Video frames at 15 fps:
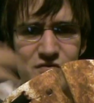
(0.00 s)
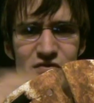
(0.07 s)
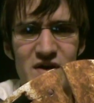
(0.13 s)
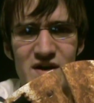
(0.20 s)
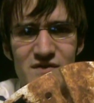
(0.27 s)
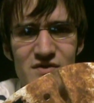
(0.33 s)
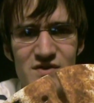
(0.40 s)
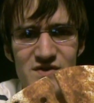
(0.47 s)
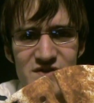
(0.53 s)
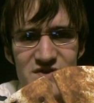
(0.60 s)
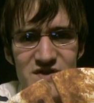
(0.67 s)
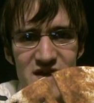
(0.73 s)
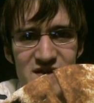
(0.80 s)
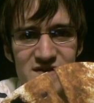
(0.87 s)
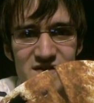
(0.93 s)
Freddy
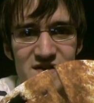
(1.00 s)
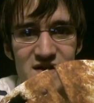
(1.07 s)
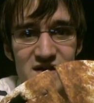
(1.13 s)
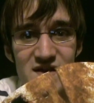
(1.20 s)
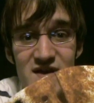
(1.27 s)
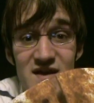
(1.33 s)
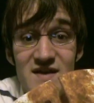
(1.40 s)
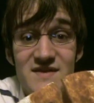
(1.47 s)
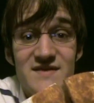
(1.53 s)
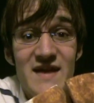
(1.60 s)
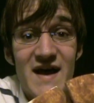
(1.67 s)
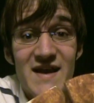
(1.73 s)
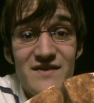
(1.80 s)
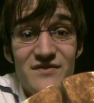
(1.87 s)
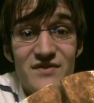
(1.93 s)
vs. Jason, it's
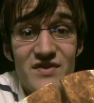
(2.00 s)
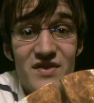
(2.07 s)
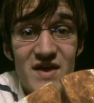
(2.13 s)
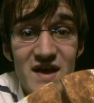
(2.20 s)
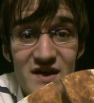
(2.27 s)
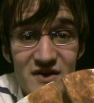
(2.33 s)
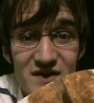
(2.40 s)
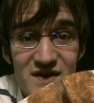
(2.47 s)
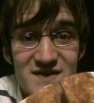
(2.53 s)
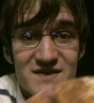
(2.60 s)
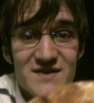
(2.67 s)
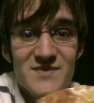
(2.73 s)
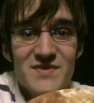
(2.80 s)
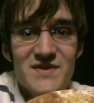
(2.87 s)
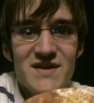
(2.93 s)
not even there.
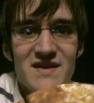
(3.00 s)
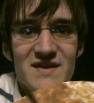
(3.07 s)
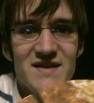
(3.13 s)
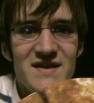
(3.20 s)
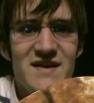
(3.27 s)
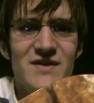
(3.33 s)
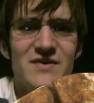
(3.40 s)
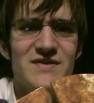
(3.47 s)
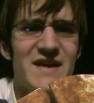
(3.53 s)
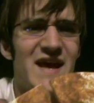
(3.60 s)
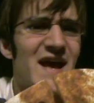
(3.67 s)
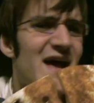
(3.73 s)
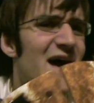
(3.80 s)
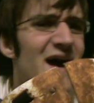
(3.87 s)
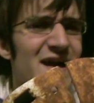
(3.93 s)
It's completely healed.
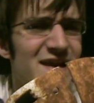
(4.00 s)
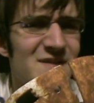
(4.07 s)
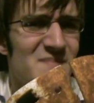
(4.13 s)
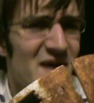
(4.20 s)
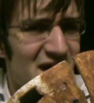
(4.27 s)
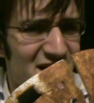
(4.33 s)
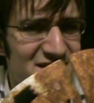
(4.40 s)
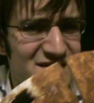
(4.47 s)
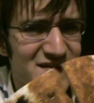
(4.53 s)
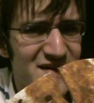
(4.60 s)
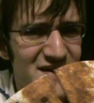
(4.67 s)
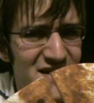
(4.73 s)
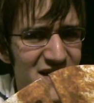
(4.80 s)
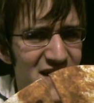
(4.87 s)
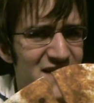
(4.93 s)
A hockey mask
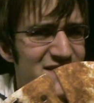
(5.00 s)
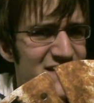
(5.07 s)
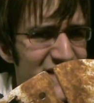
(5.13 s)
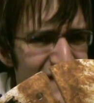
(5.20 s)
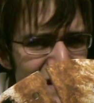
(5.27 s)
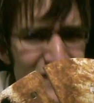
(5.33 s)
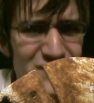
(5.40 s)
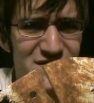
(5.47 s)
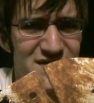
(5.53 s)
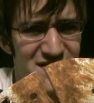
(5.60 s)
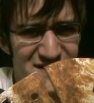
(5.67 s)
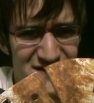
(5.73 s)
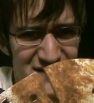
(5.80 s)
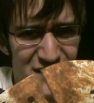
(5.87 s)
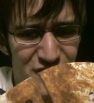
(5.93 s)
has healed
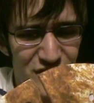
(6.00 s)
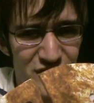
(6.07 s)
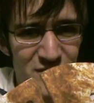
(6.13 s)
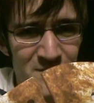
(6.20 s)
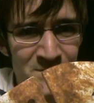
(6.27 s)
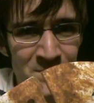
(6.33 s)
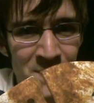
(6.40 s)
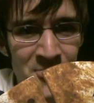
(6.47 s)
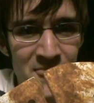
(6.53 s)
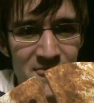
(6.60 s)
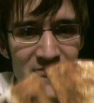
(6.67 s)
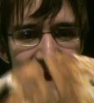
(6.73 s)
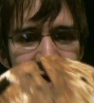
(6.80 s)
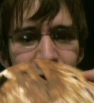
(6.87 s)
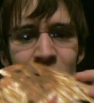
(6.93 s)
itself.
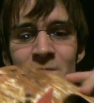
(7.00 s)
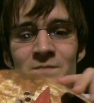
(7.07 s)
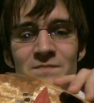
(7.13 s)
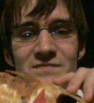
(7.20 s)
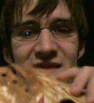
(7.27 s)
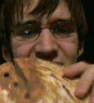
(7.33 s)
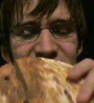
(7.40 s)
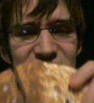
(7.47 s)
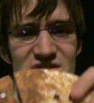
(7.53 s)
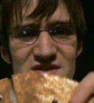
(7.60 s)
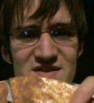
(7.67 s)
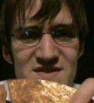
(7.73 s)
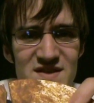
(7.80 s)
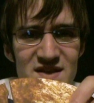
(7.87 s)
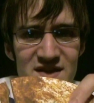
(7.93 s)
Now, that's
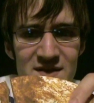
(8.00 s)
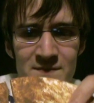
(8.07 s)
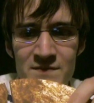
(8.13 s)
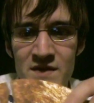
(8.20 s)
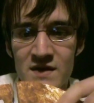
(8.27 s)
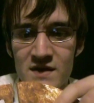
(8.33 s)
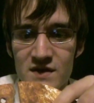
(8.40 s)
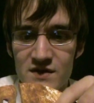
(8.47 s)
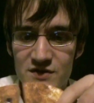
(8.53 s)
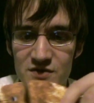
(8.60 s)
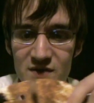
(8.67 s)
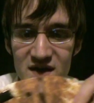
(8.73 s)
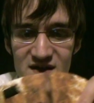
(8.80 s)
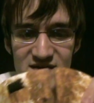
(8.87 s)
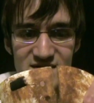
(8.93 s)
just silly.
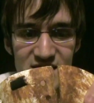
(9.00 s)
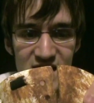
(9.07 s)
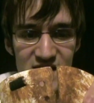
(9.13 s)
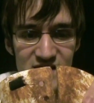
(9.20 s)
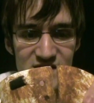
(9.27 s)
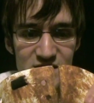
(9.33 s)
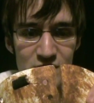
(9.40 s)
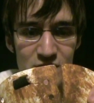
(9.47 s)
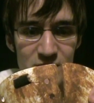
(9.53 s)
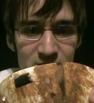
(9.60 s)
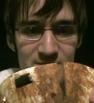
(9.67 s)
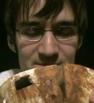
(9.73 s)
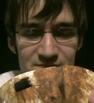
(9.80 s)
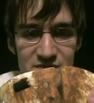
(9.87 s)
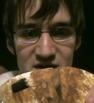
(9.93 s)
So I decided to
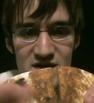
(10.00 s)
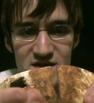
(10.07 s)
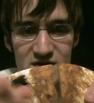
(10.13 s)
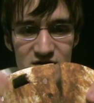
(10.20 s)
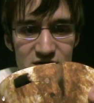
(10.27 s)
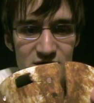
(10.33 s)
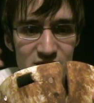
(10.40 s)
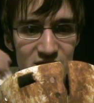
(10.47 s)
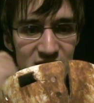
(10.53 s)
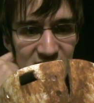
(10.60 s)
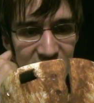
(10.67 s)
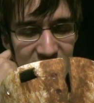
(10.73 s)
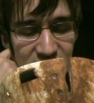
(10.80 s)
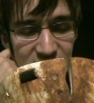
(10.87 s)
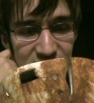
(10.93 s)
include
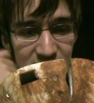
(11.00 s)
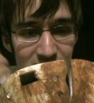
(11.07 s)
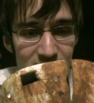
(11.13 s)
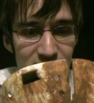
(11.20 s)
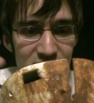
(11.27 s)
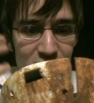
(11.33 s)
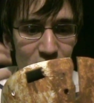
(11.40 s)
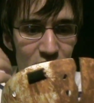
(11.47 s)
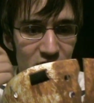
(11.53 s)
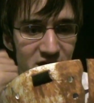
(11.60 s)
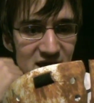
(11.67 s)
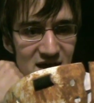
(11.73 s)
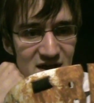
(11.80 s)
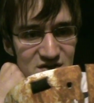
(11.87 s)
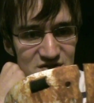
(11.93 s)
that big old
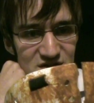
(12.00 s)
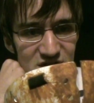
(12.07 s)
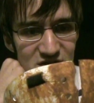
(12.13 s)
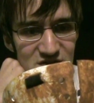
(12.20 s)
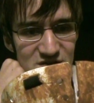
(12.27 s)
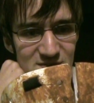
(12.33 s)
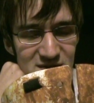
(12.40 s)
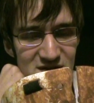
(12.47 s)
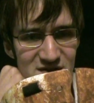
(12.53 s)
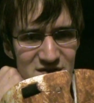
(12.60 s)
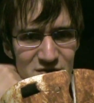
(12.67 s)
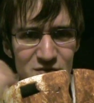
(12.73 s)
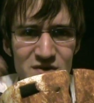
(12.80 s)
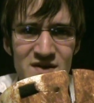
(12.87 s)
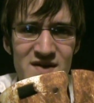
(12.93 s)
gash there just
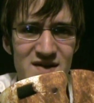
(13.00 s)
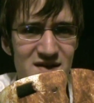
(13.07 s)
because it wouldn't